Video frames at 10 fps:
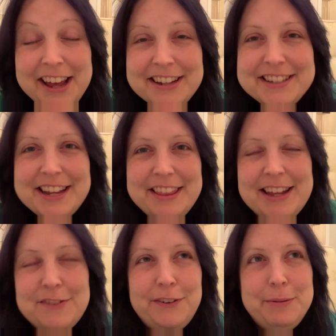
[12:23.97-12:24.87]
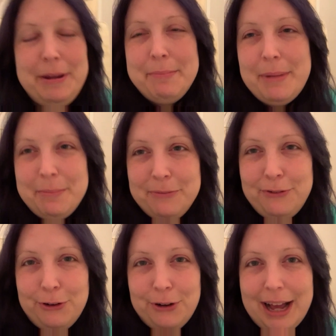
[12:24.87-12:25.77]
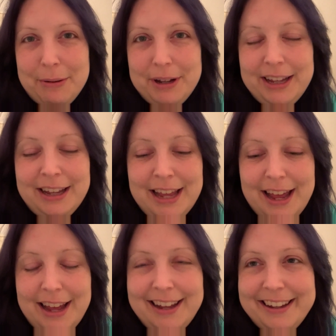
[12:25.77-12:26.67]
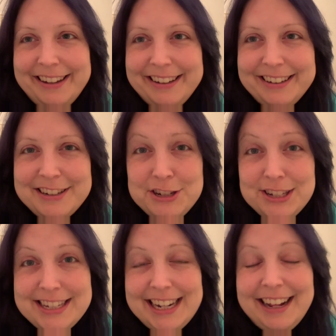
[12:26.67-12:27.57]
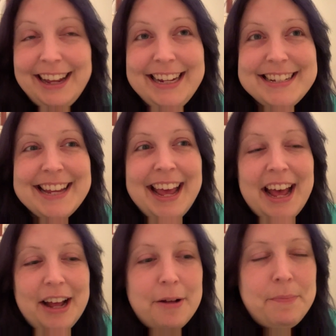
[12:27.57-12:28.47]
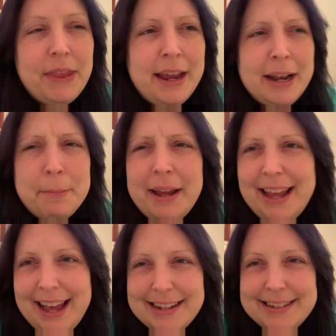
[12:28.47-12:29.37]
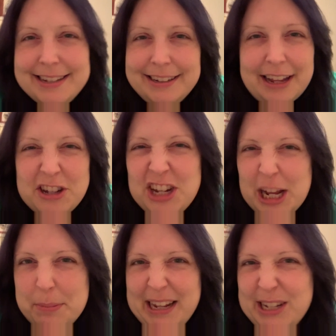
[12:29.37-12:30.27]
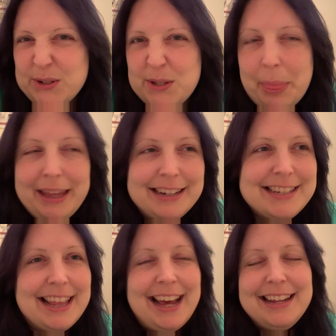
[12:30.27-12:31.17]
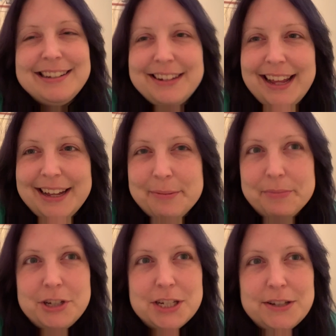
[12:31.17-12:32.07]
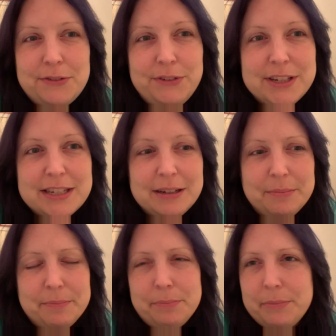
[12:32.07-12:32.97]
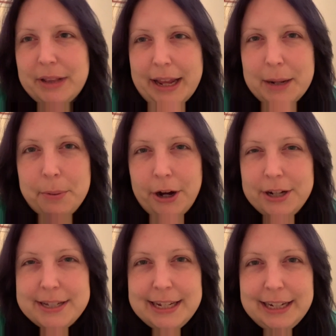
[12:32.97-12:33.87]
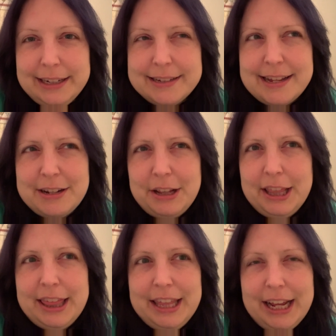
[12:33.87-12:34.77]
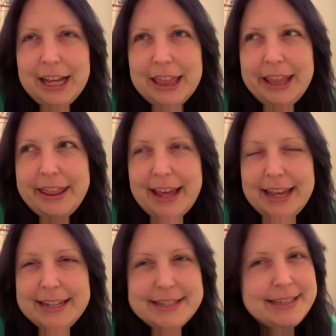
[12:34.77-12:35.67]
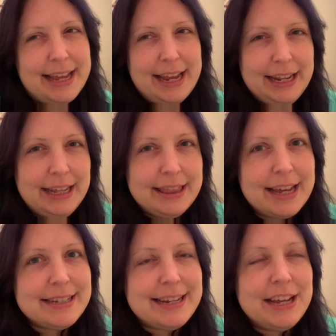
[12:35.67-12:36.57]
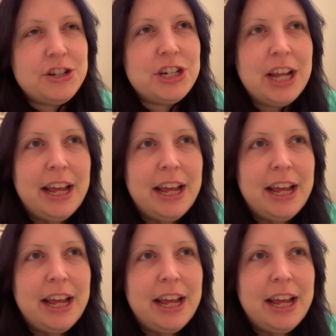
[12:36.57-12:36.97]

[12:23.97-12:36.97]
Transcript: So that's for me and mum for our Tuesday night. And I might add like chickpeas or something to that, just for some like protein, because I don't think that there is any in that dish.